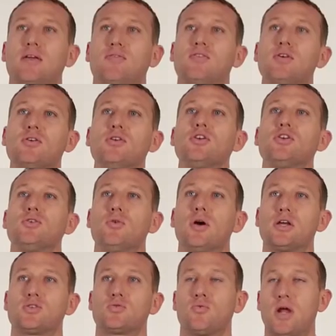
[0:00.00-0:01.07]
if you're a
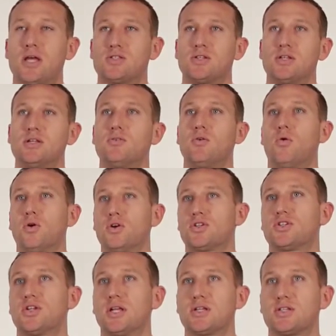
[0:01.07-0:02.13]
U.S. resident or
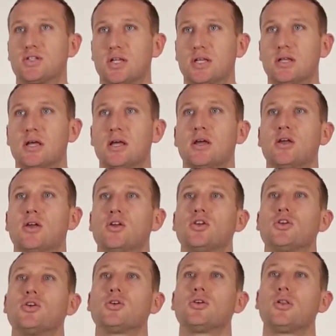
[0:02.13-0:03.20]
citizen,
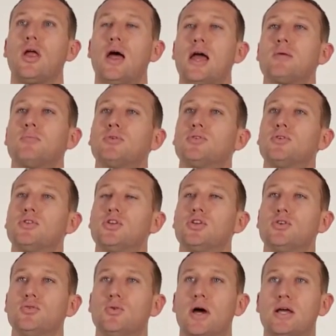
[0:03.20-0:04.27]
you're liable to the
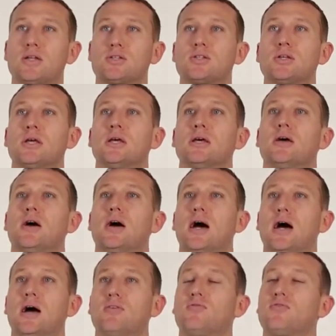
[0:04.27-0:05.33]
U.S.
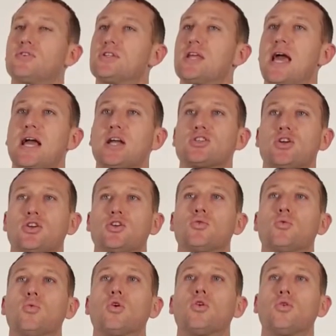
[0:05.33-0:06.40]
For tax on
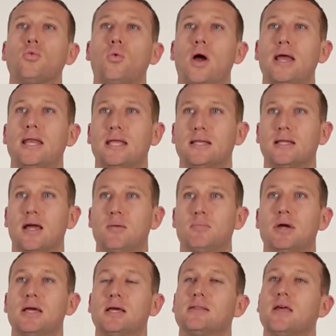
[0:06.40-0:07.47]
your worldwide
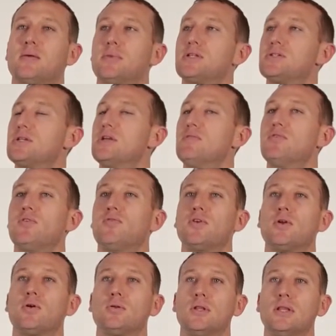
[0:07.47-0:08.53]
income. That means even if
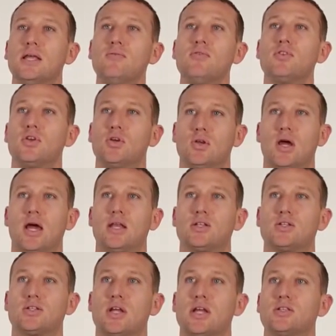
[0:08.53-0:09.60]
you don't live in the
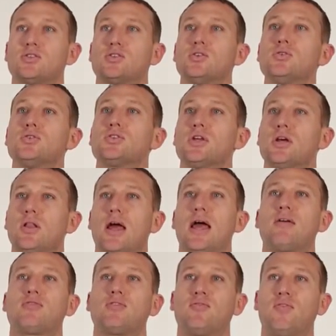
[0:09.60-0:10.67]
United States, you still
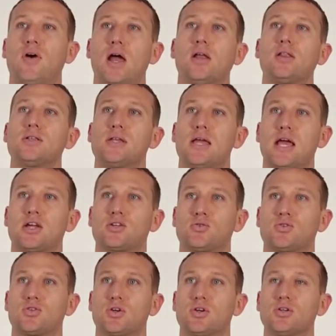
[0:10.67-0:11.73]
have to file a tax
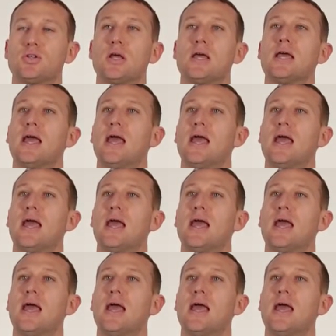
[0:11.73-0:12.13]
return